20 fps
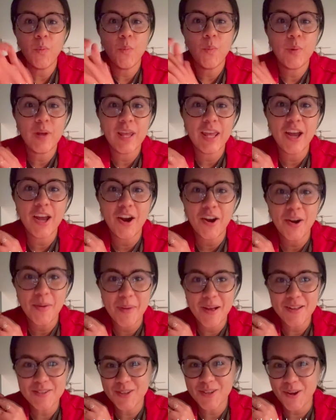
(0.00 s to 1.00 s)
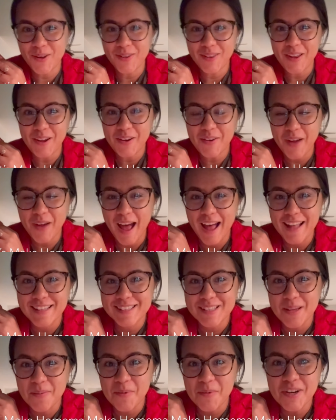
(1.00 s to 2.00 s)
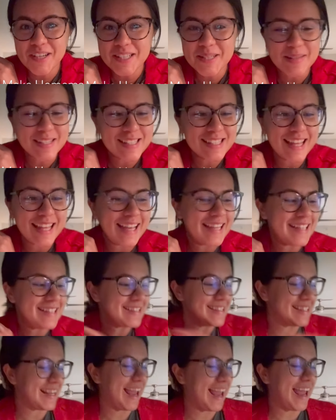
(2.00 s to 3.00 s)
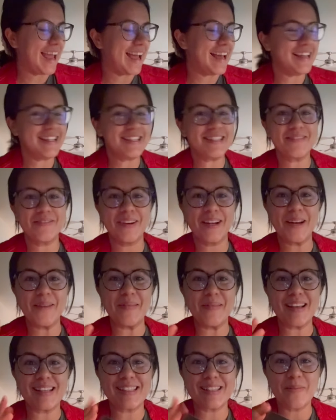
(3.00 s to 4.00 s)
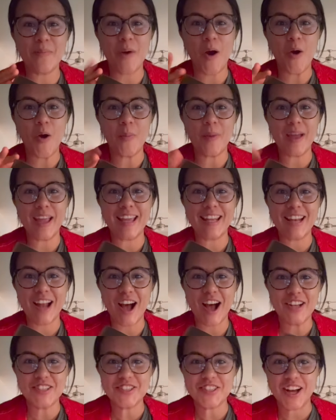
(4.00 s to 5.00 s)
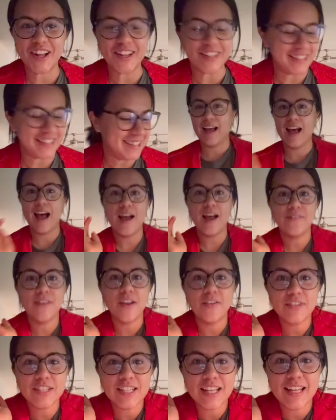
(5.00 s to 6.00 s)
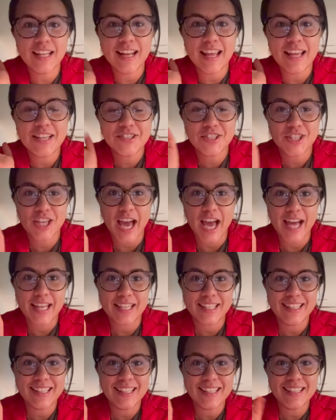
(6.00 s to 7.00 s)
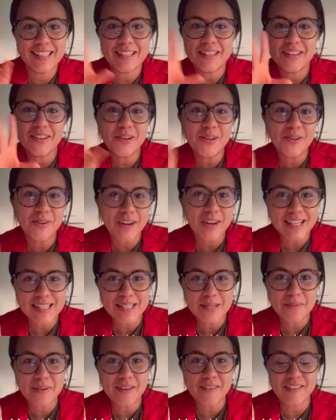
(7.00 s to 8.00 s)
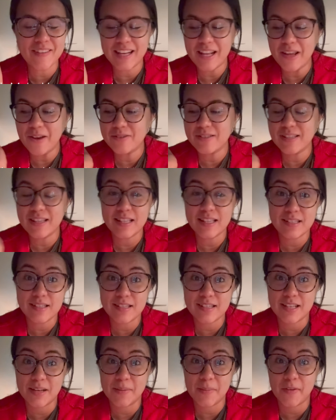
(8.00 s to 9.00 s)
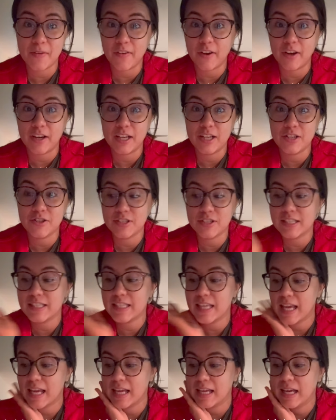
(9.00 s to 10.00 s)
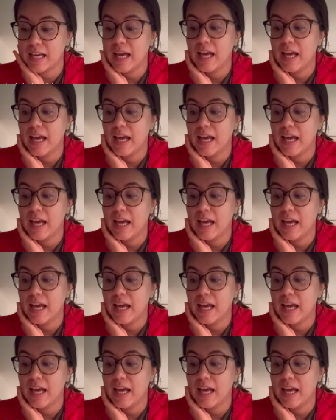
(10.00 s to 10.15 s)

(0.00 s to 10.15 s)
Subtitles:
We are about to go look at some Christmas lights and we're gonna make some homemade hot chocolate. I've never done a chatty little recipe video, so this is gonna be very interesting.